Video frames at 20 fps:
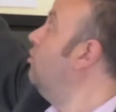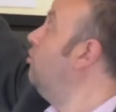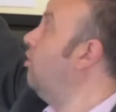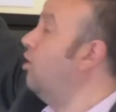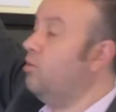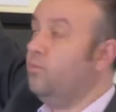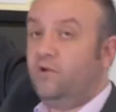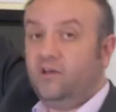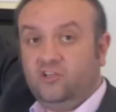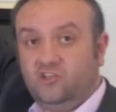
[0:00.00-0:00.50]

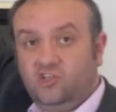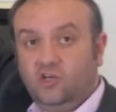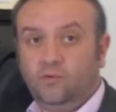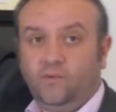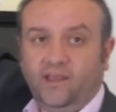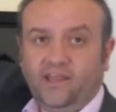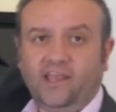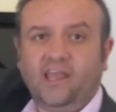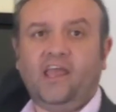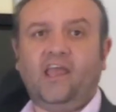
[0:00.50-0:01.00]
What we're
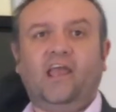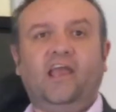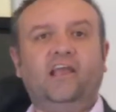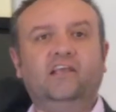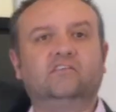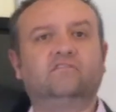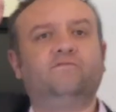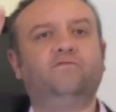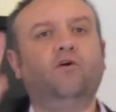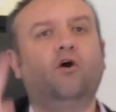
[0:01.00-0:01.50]
doing
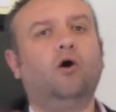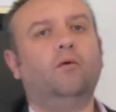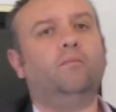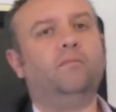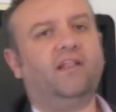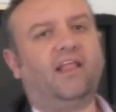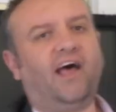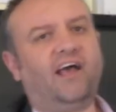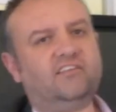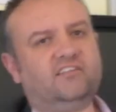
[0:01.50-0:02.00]
is
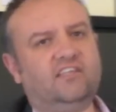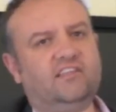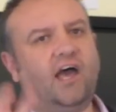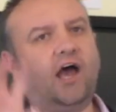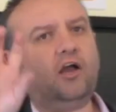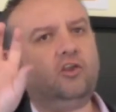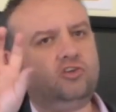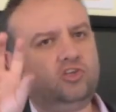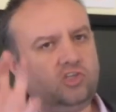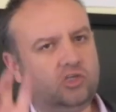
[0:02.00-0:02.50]
formalising
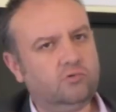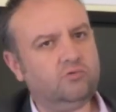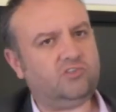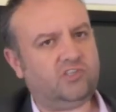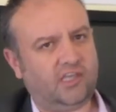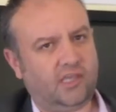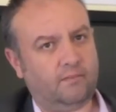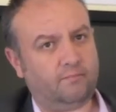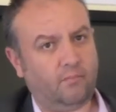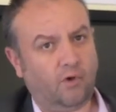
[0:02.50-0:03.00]
that and
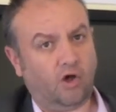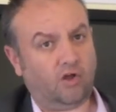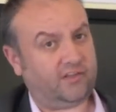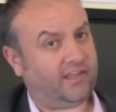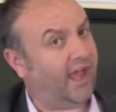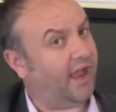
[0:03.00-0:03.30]
using it more